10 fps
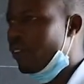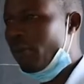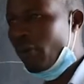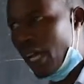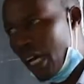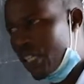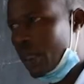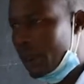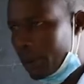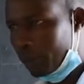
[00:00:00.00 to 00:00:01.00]

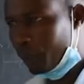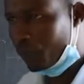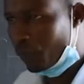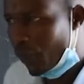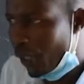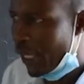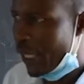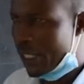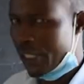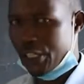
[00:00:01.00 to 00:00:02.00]
reproduction,
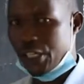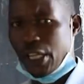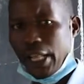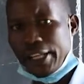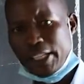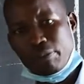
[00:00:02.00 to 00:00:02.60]
yes, as a